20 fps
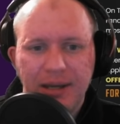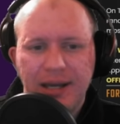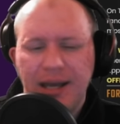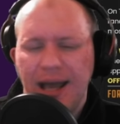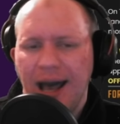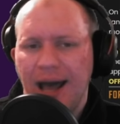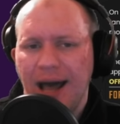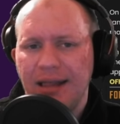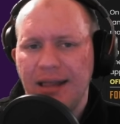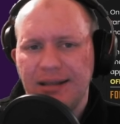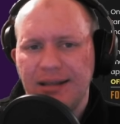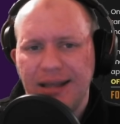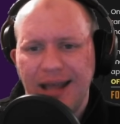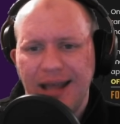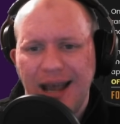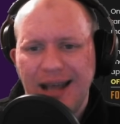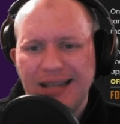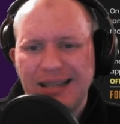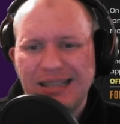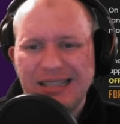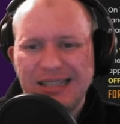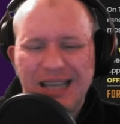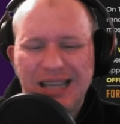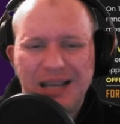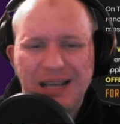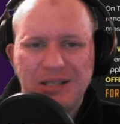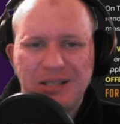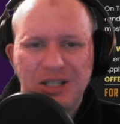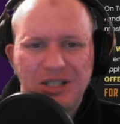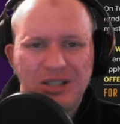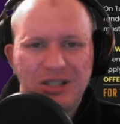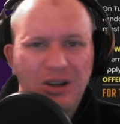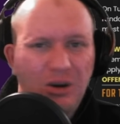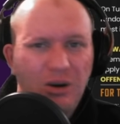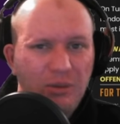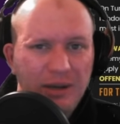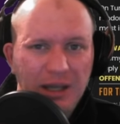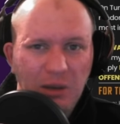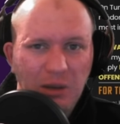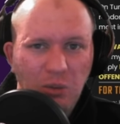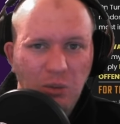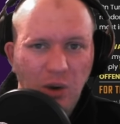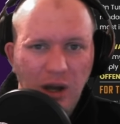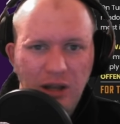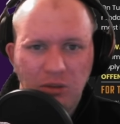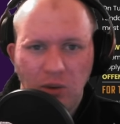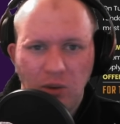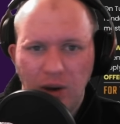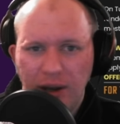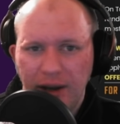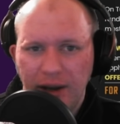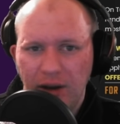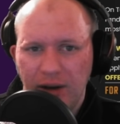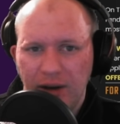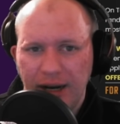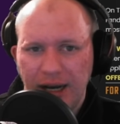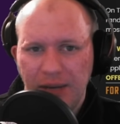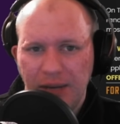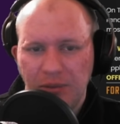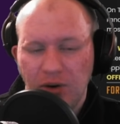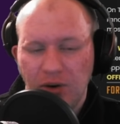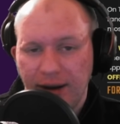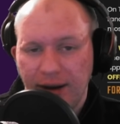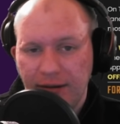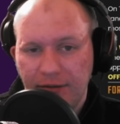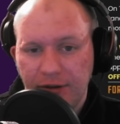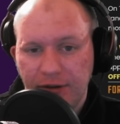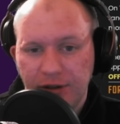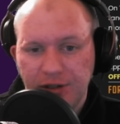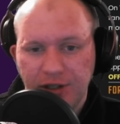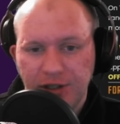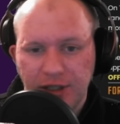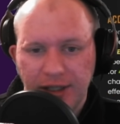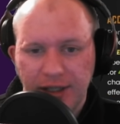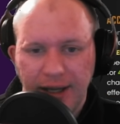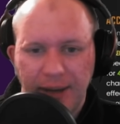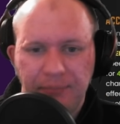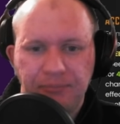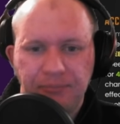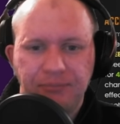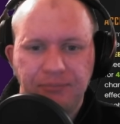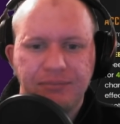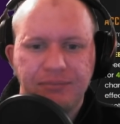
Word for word: Other than that, the team's just not really worth working on anymore, unfortunately.